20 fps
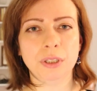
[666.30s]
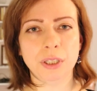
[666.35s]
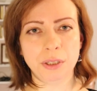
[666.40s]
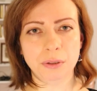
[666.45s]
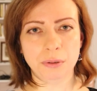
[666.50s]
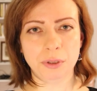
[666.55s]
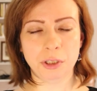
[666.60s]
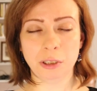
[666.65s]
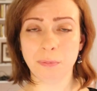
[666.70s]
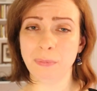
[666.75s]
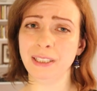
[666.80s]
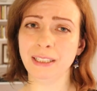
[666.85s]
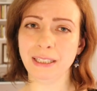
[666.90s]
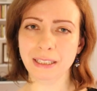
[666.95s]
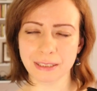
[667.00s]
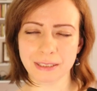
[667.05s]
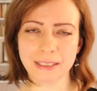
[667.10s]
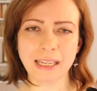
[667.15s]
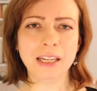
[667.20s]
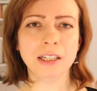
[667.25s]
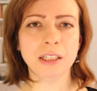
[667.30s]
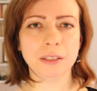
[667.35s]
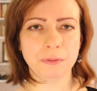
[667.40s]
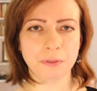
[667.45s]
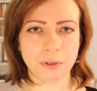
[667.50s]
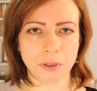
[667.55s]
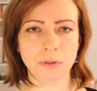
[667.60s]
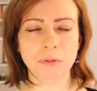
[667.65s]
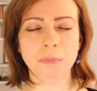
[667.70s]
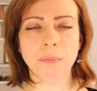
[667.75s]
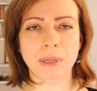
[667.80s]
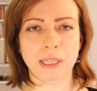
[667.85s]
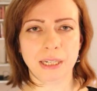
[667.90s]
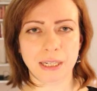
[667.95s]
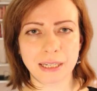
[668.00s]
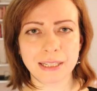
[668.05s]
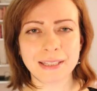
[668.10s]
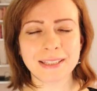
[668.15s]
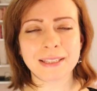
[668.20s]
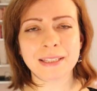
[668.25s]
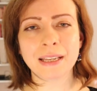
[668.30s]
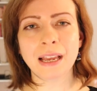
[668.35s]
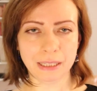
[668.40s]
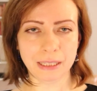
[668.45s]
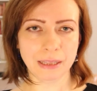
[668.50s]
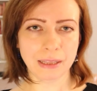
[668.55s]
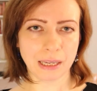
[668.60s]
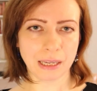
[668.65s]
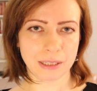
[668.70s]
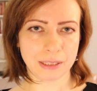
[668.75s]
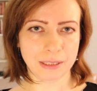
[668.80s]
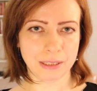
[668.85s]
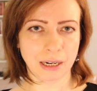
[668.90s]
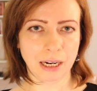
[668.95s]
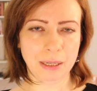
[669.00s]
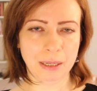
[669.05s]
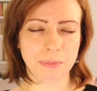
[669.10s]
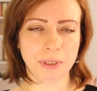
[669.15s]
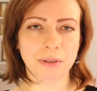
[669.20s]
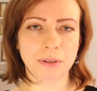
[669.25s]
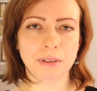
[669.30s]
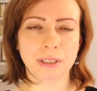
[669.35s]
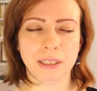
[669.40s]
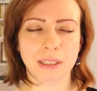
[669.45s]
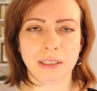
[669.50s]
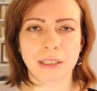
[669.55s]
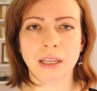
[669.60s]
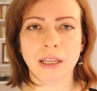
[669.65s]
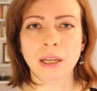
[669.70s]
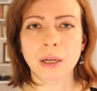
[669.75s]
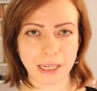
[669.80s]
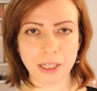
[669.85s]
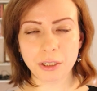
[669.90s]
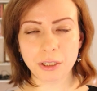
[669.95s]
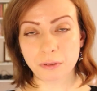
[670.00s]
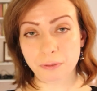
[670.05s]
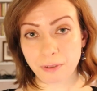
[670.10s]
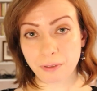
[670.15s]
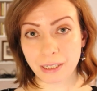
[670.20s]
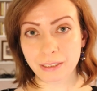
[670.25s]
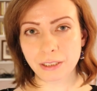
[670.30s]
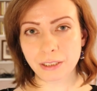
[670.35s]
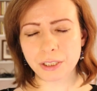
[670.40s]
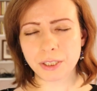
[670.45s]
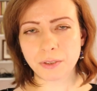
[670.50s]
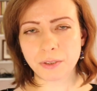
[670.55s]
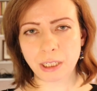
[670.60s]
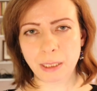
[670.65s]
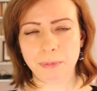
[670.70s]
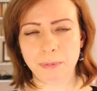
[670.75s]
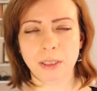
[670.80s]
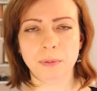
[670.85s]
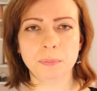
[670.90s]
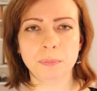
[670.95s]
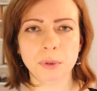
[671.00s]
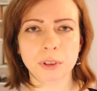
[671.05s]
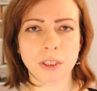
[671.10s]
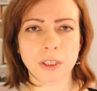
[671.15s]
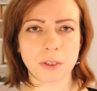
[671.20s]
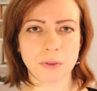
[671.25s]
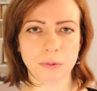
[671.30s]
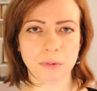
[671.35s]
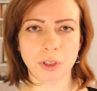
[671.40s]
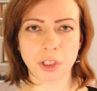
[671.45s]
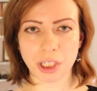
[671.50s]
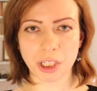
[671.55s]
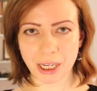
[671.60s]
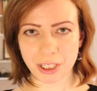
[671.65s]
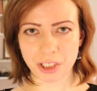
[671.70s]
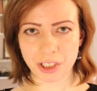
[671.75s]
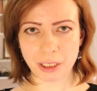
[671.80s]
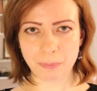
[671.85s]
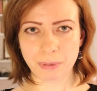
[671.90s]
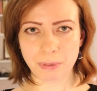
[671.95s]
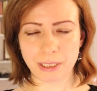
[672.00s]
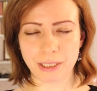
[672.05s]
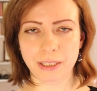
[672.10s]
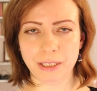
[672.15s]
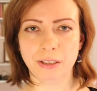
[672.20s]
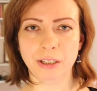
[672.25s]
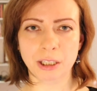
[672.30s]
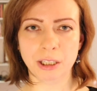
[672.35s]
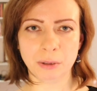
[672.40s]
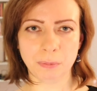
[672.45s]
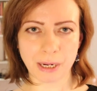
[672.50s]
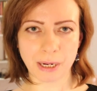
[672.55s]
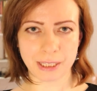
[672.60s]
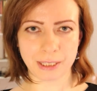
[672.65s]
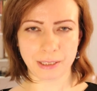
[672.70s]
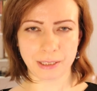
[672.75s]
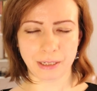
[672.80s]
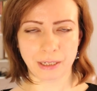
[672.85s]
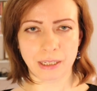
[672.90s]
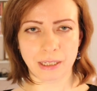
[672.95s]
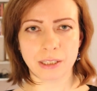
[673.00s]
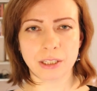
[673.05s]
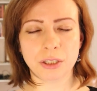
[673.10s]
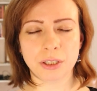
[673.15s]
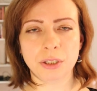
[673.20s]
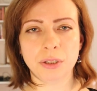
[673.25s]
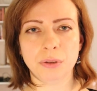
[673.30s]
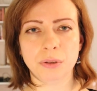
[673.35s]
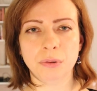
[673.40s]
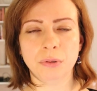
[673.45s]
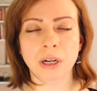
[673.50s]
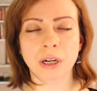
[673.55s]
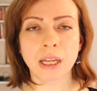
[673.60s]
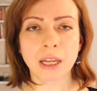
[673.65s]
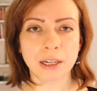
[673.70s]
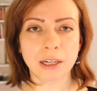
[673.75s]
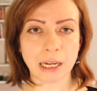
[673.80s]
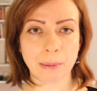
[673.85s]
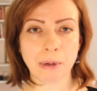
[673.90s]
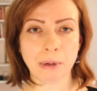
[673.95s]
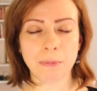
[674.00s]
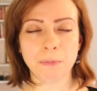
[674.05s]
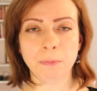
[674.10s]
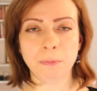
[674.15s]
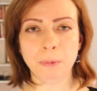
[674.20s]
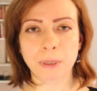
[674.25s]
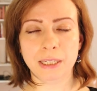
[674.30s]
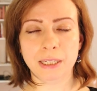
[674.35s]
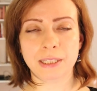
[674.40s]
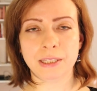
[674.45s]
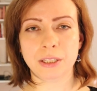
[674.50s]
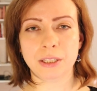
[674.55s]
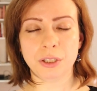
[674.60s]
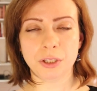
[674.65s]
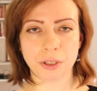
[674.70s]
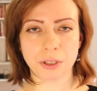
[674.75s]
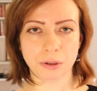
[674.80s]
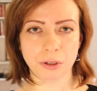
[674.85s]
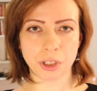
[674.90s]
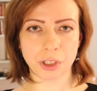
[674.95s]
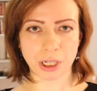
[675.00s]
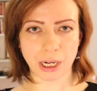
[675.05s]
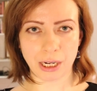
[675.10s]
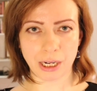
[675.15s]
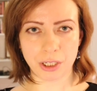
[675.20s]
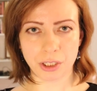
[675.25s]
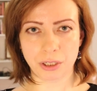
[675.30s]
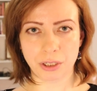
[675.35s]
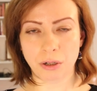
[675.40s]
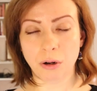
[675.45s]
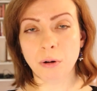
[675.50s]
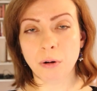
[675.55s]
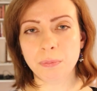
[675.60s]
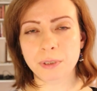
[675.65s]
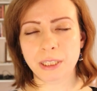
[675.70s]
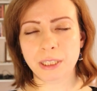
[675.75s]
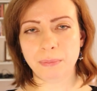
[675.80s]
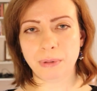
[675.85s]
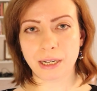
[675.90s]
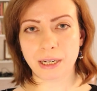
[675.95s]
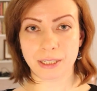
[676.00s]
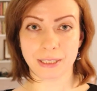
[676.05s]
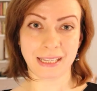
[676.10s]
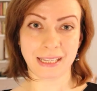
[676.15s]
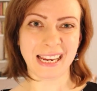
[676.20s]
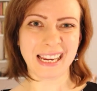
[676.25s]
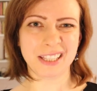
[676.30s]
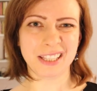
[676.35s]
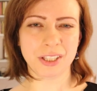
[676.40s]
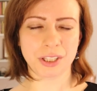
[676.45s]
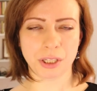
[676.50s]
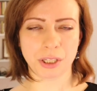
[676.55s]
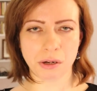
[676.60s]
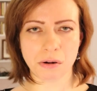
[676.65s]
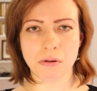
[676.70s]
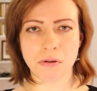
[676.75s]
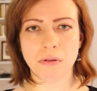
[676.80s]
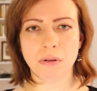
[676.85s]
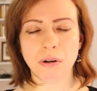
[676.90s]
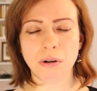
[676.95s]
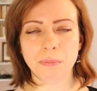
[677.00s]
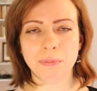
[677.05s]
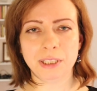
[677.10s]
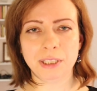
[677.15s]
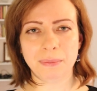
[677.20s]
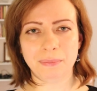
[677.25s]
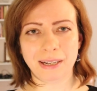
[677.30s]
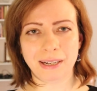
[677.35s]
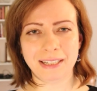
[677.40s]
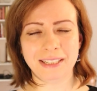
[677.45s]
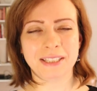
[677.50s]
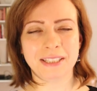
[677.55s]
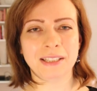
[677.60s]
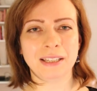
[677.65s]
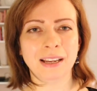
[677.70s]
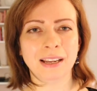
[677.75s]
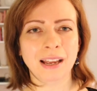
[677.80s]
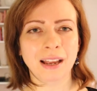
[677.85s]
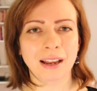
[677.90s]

YouTube, it can take a few minutes. In that time, you can take your final script and put it through ChatGPT, requesting it to come up with search engine optimized, SEO optimized